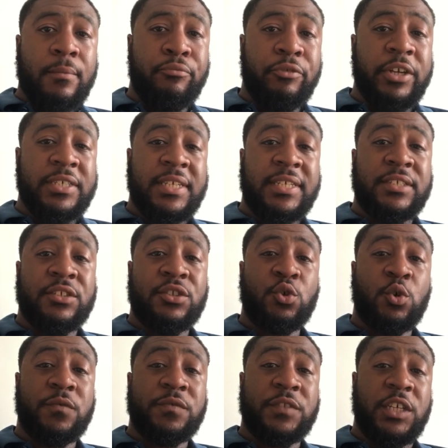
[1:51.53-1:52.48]
pre-season
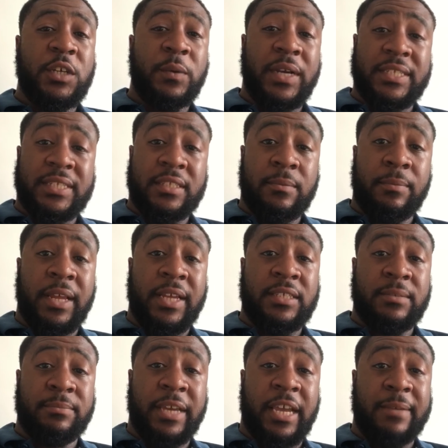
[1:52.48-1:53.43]
tour of the US to play
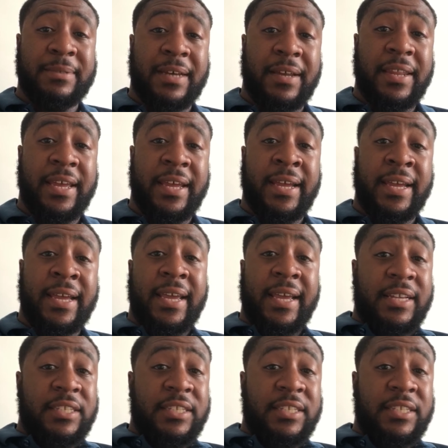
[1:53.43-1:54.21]
some games out there.